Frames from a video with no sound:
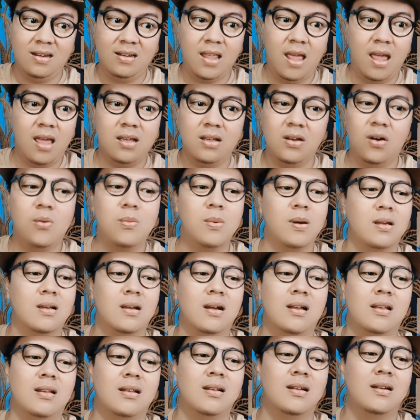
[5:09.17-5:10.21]
That, oh my
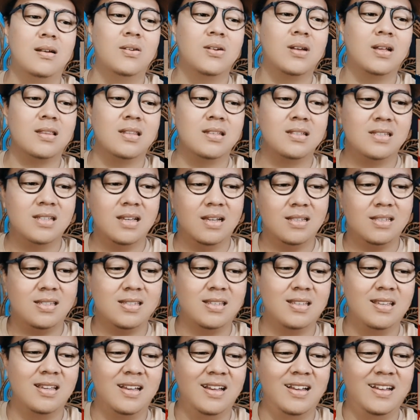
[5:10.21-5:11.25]
god. Look at the
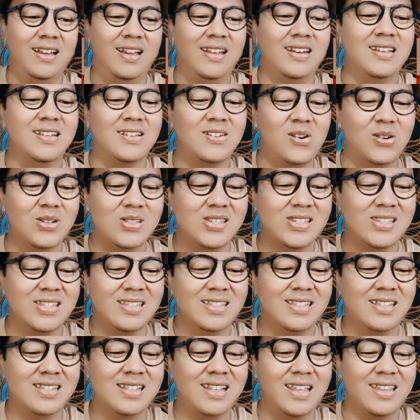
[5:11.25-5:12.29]
judge. The coach
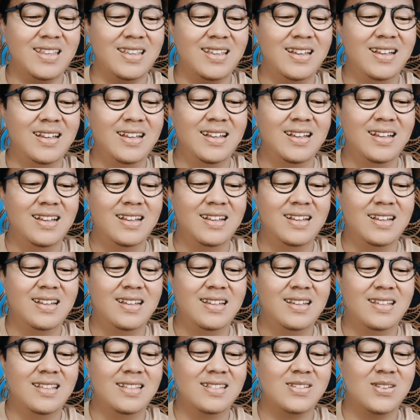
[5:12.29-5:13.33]
is like,
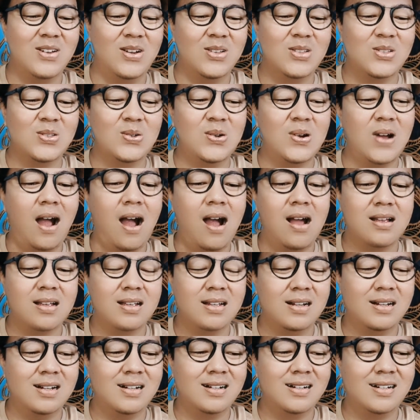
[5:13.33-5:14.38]
he's going to hug
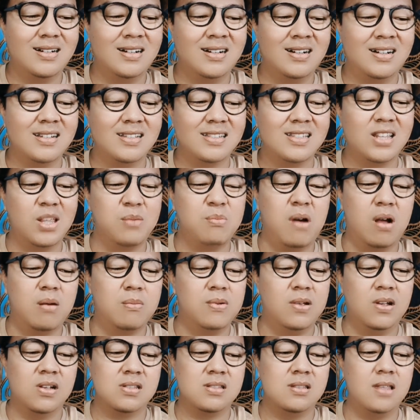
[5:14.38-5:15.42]
Slimane
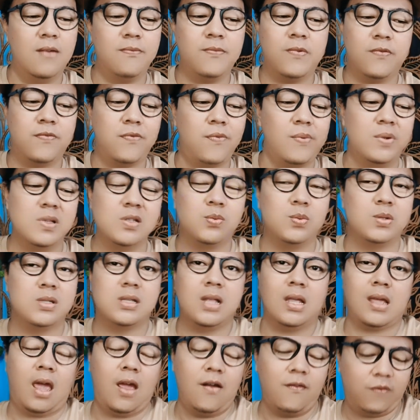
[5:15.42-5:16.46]
because that performance was
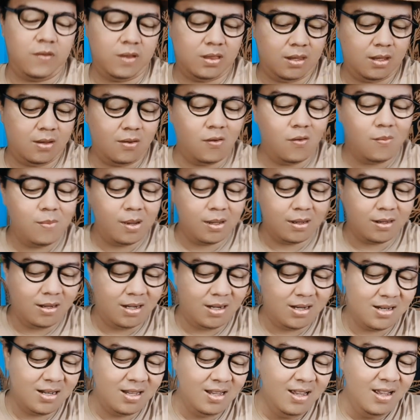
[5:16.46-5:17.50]
like everything. Oh my
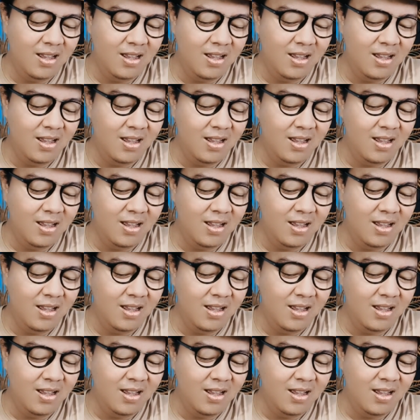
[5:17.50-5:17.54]
god.